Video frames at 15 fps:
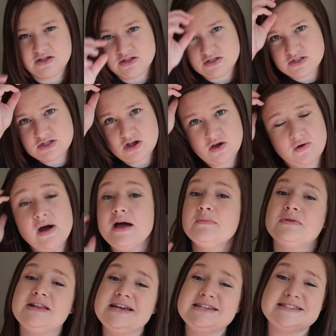So I'm
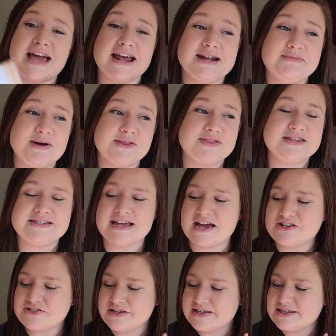really excited about this,
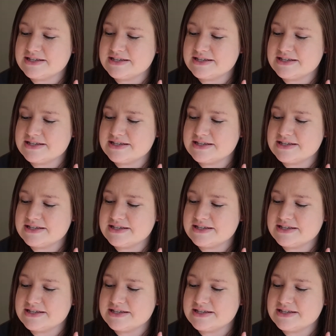actually.